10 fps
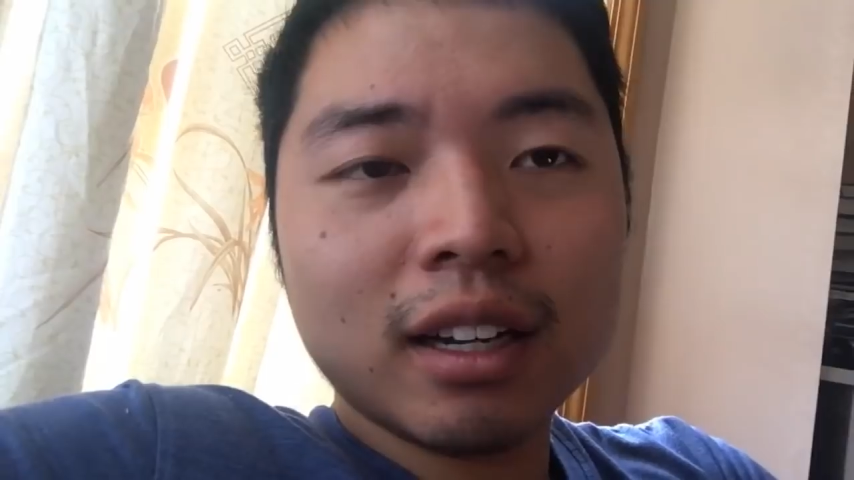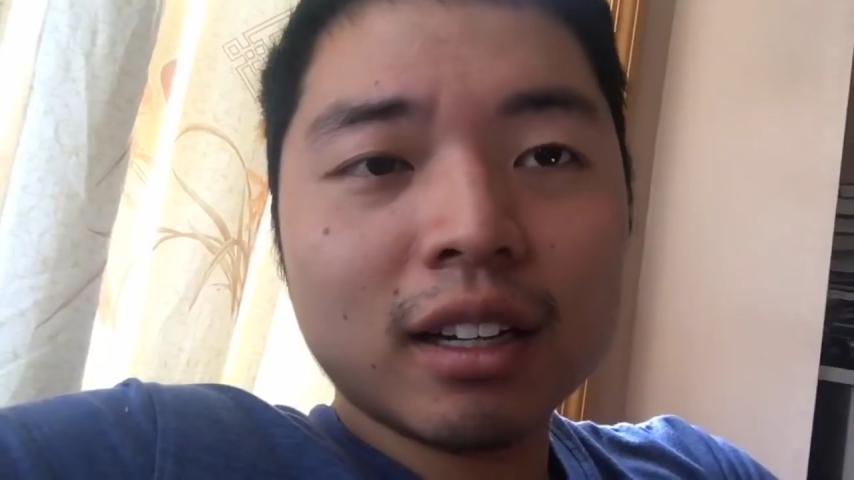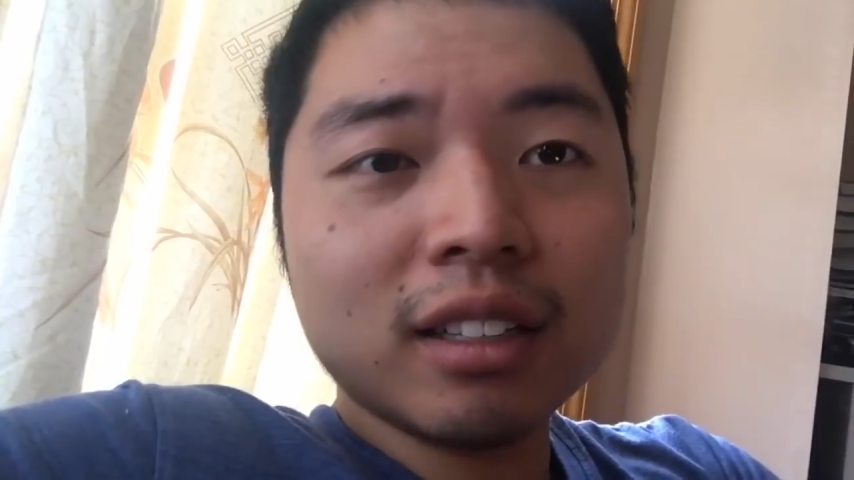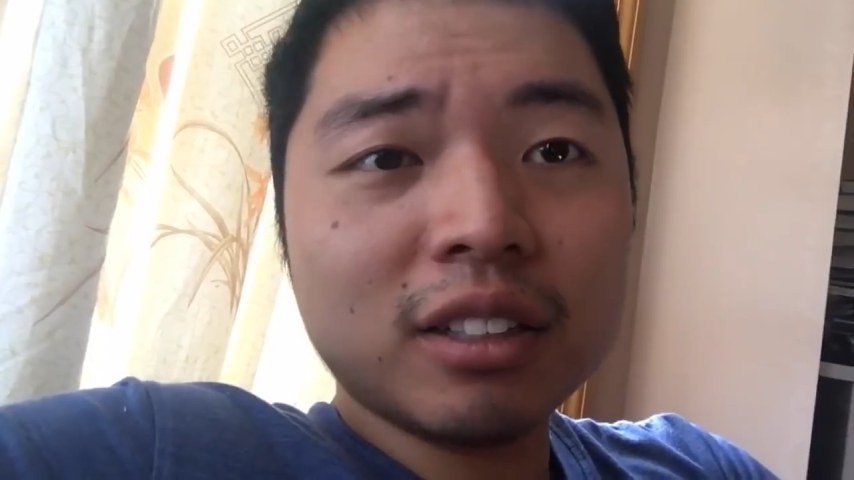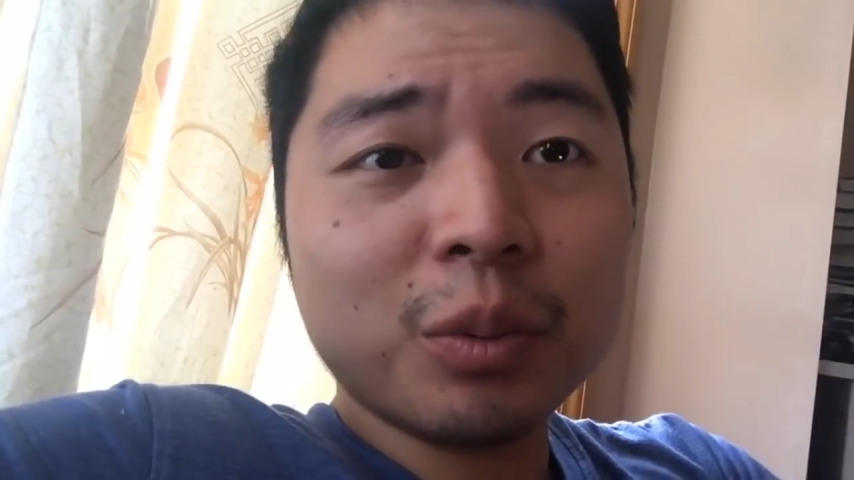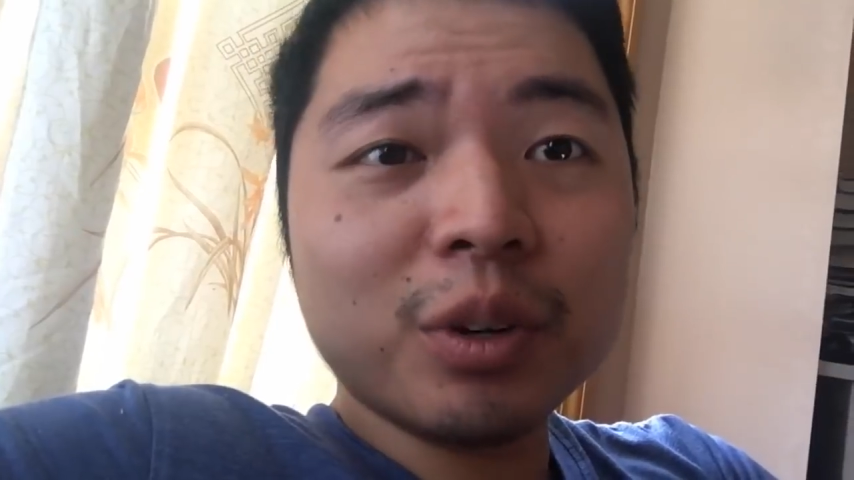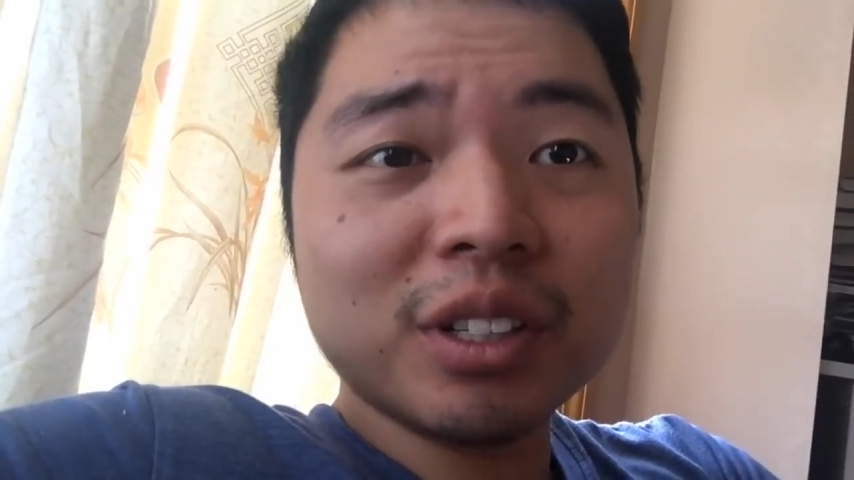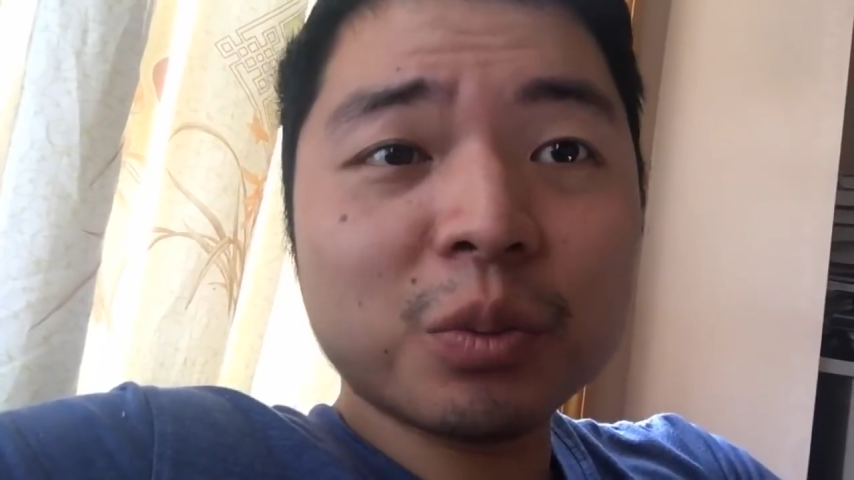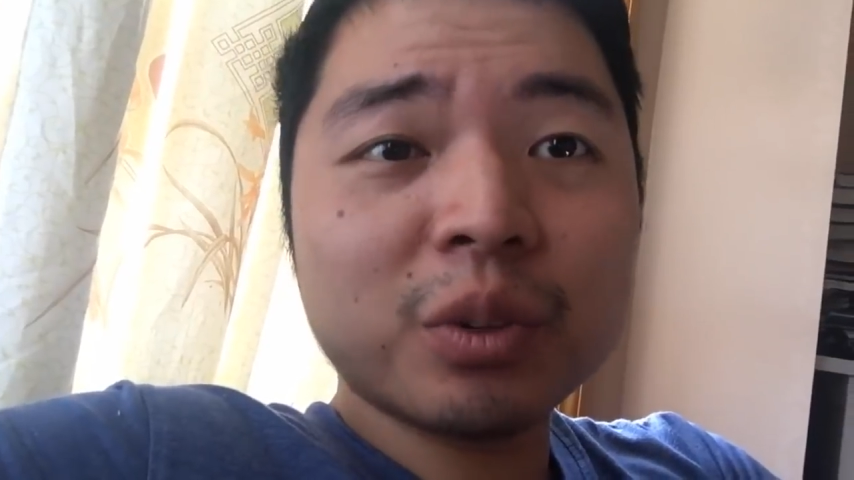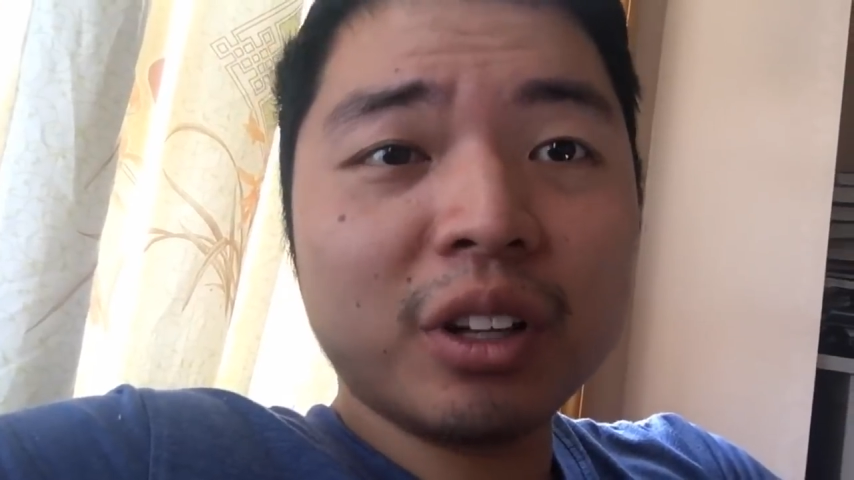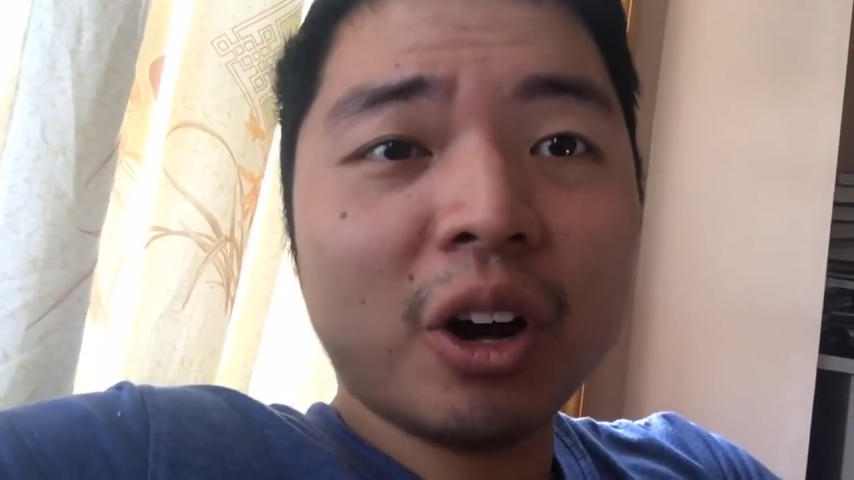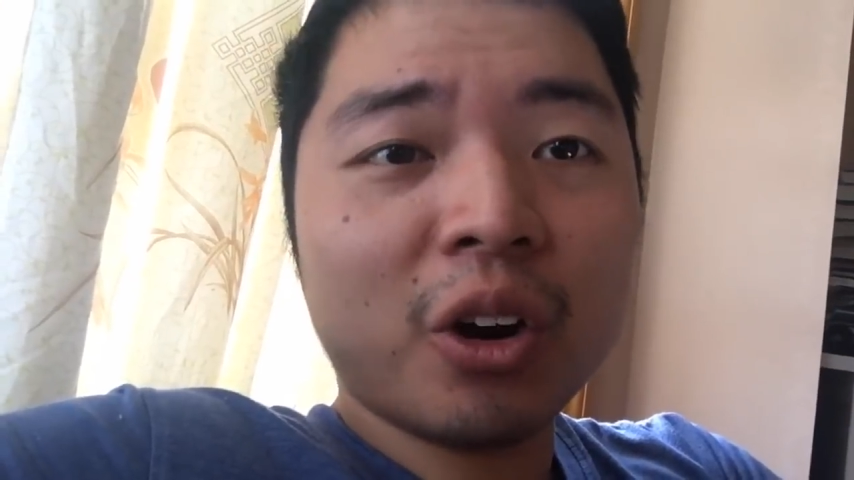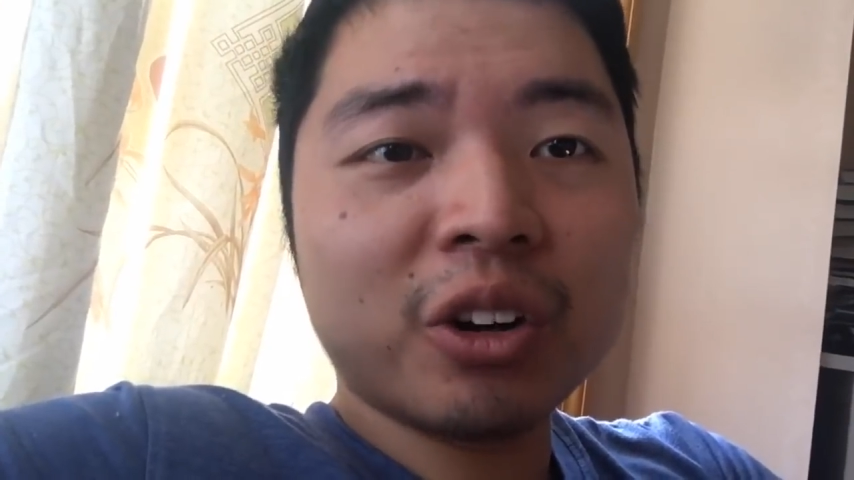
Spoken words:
because it was a really hard